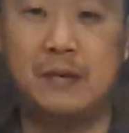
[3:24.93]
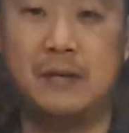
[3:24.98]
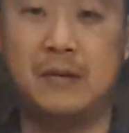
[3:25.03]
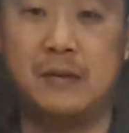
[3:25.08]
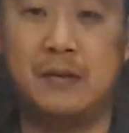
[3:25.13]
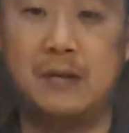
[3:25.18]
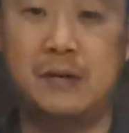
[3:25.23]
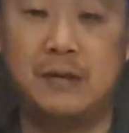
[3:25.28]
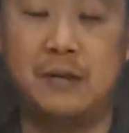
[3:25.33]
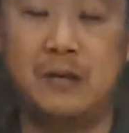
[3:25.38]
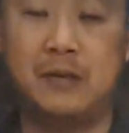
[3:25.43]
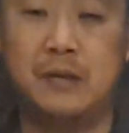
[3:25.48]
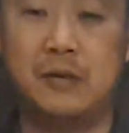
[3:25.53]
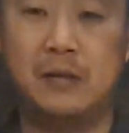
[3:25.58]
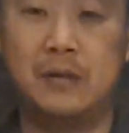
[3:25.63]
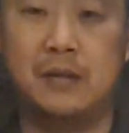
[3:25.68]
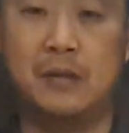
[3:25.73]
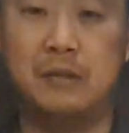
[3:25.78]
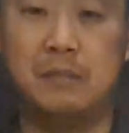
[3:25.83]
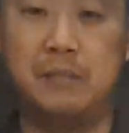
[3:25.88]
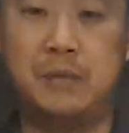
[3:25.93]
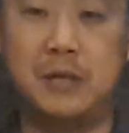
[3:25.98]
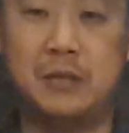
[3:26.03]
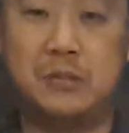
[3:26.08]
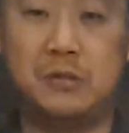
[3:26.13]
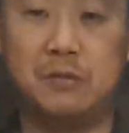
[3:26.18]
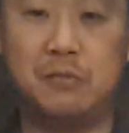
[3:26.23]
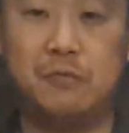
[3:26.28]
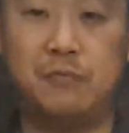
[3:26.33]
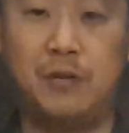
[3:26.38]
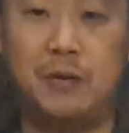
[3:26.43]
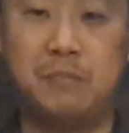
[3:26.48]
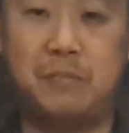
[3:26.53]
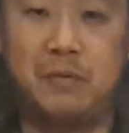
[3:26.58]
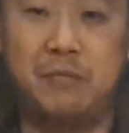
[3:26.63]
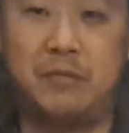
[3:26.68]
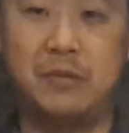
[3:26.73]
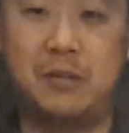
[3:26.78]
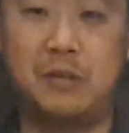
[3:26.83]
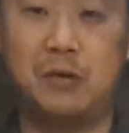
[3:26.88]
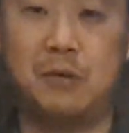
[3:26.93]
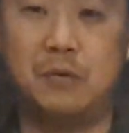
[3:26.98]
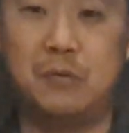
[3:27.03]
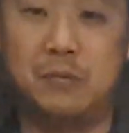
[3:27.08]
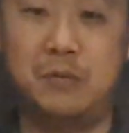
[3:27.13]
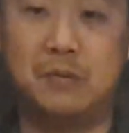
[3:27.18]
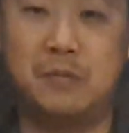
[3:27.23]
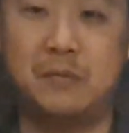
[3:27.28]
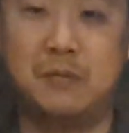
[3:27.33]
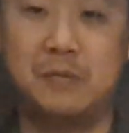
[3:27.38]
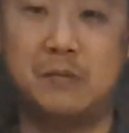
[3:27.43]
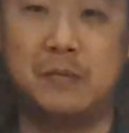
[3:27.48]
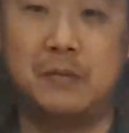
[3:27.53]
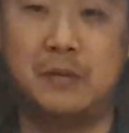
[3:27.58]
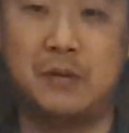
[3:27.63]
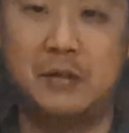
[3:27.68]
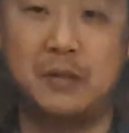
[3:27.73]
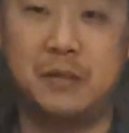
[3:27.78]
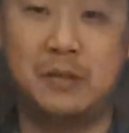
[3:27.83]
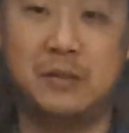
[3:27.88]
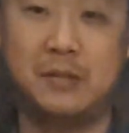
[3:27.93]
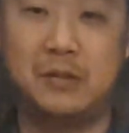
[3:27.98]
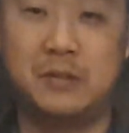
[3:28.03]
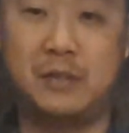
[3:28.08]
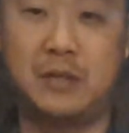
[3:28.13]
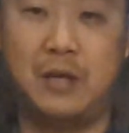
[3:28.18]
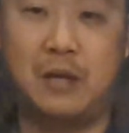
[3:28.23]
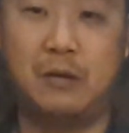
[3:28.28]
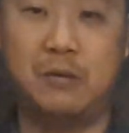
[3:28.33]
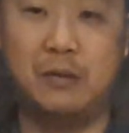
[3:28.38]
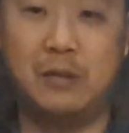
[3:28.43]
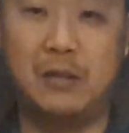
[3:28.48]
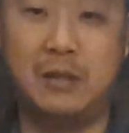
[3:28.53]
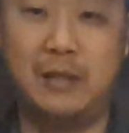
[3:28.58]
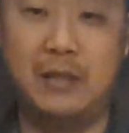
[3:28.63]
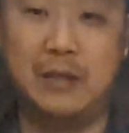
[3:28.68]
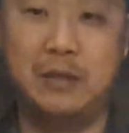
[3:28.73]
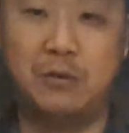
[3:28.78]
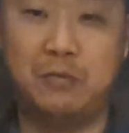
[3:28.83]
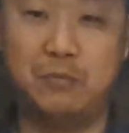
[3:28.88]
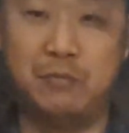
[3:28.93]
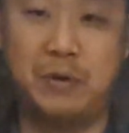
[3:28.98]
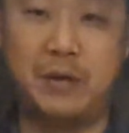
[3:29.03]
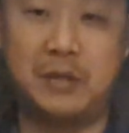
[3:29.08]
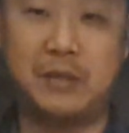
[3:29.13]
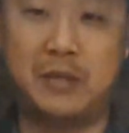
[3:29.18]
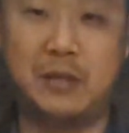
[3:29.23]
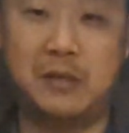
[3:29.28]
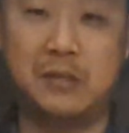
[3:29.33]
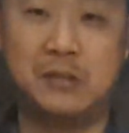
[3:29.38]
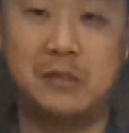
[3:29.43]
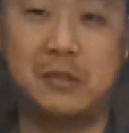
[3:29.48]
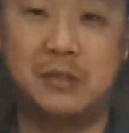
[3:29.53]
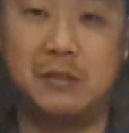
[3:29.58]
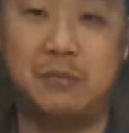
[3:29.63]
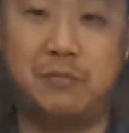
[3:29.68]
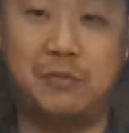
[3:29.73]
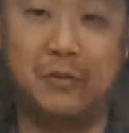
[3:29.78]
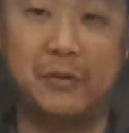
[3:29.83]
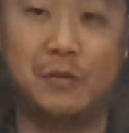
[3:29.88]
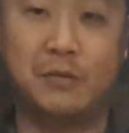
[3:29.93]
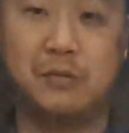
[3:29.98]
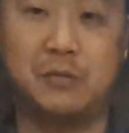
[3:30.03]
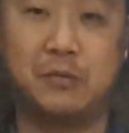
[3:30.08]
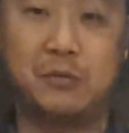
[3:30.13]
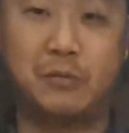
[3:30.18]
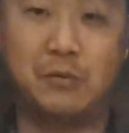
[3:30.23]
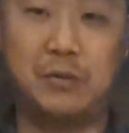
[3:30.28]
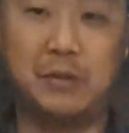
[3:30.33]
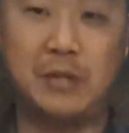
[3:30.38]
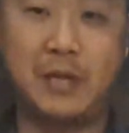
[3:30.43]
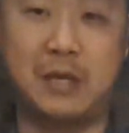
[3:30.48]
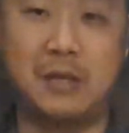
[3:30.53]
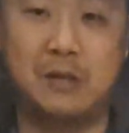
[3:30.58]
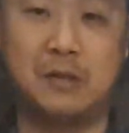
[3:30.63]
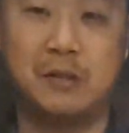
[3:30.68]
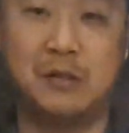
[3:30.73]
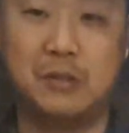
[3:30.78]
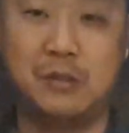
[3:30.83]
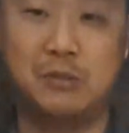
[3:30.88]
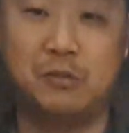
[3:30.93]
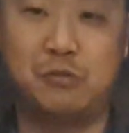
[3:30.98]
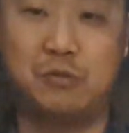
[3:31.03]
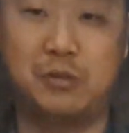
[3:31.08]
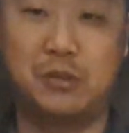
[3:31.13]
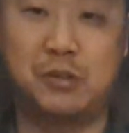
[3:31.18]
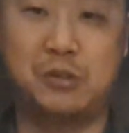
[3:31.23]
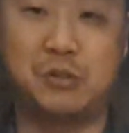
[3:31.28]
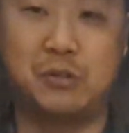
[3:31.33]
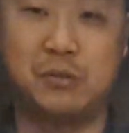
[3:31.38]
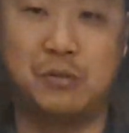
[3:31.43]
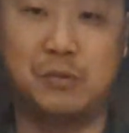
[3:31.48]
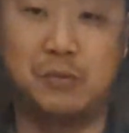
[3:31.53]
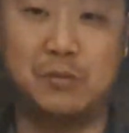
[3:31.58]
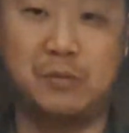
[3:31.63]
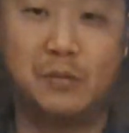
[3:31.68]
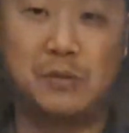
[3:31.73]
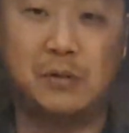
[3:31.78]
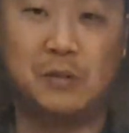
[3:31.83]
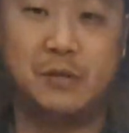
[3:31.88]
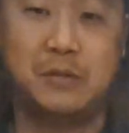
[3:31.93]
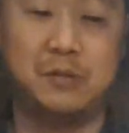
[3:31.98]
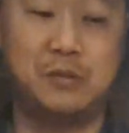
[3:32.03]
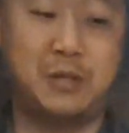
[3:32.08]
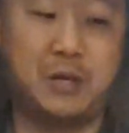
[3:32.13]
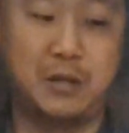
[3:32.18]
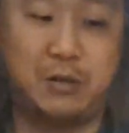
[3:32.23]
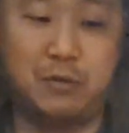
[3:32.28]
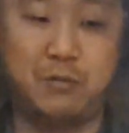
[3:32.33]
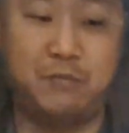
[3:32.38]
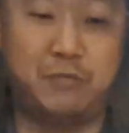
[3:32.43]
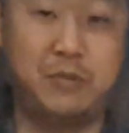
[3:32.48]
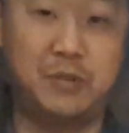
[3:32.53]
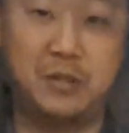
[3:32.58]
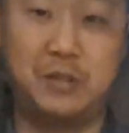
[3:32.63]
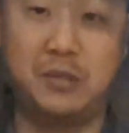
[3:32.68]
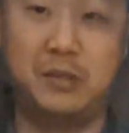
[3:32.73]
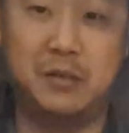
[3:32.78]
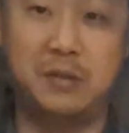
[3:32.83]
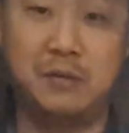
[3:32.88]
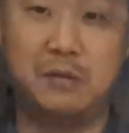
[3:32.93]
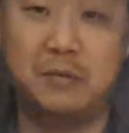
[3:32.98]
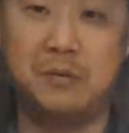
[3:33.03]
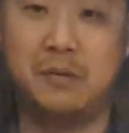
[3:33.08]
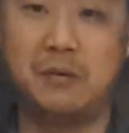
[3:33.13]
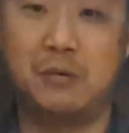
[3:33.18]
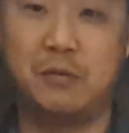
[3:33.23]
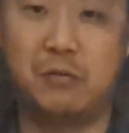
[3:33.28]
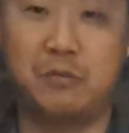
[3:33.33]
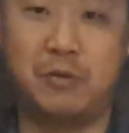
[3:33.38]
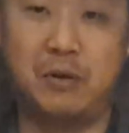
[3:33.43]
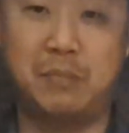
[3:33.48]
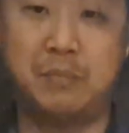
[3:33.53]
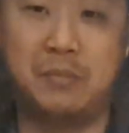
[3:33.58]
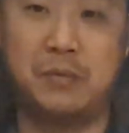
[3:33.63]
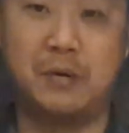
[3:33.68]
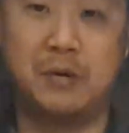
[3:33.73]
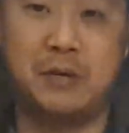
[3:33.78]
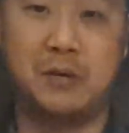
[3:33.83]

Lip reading: Compared to front pivot alone, see how little weight there is if you're doing that traditional Taiko V grip.